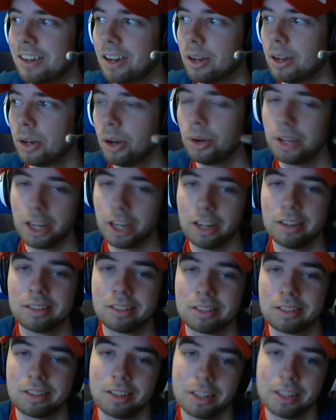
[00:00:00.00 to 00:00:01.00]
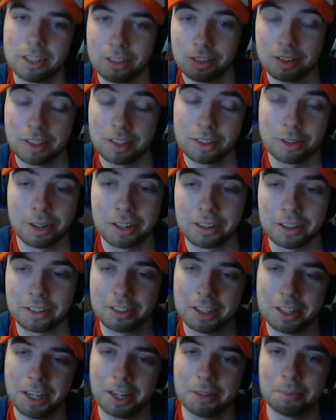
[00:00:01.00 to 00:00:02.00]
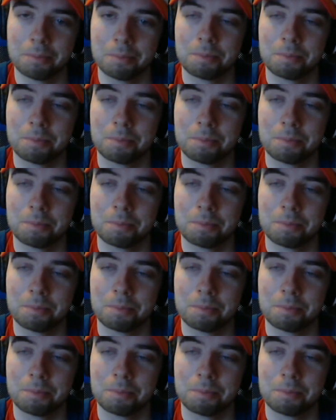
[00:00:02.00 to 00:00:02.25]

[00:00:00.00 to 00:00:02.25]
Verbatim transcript: Okay, so let's let's look at this again.